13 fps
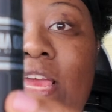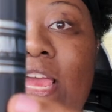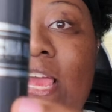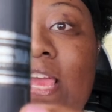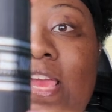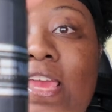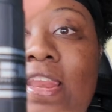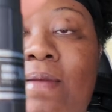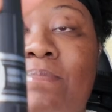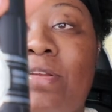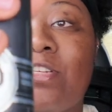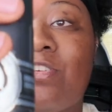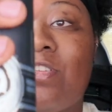and I'm
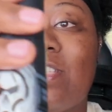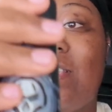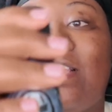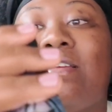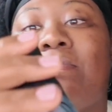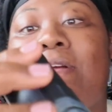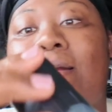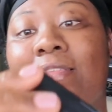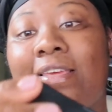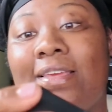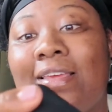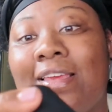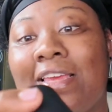pretty sure this thing could
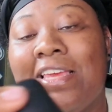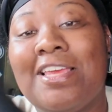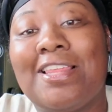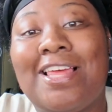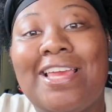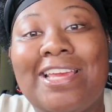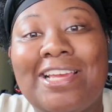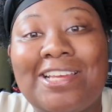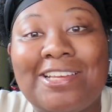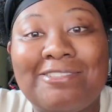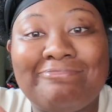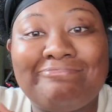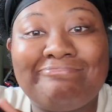probably like
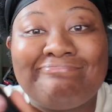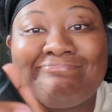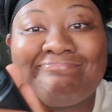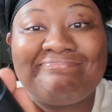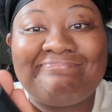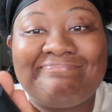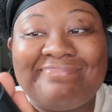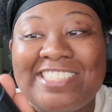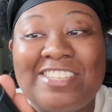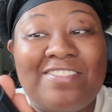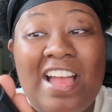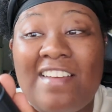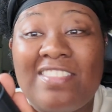
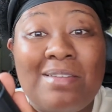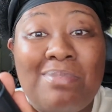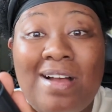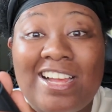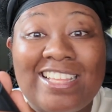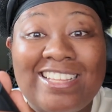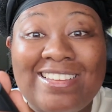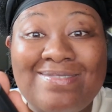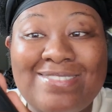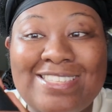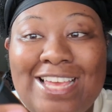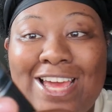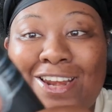survive the
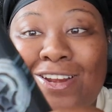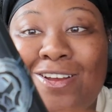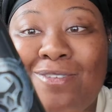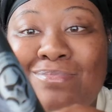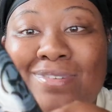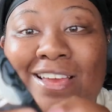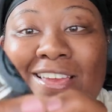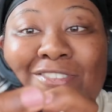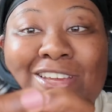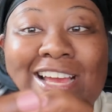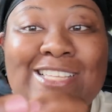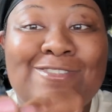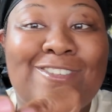apocalypse. I don't know, but if you
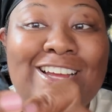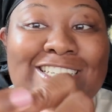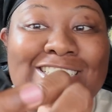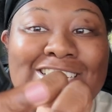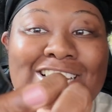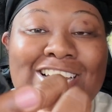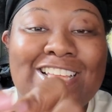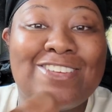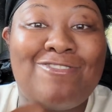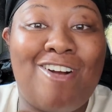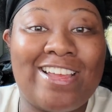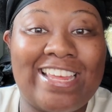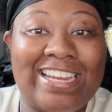guys watched The
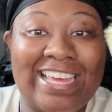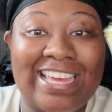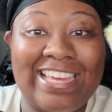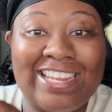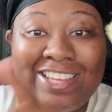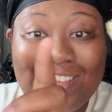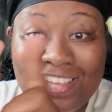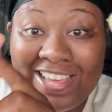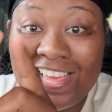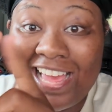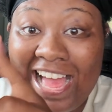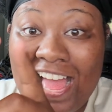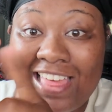Walking Dead,
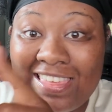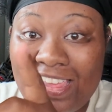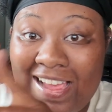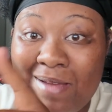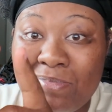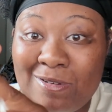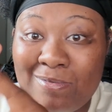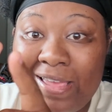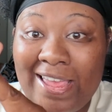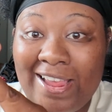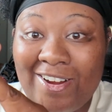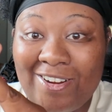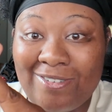I think I'm
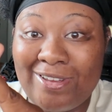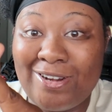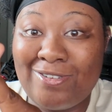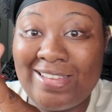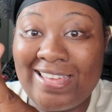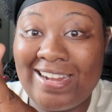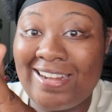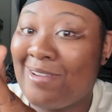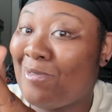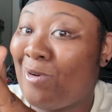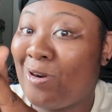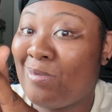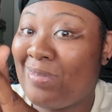prepared. We don't need any
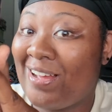water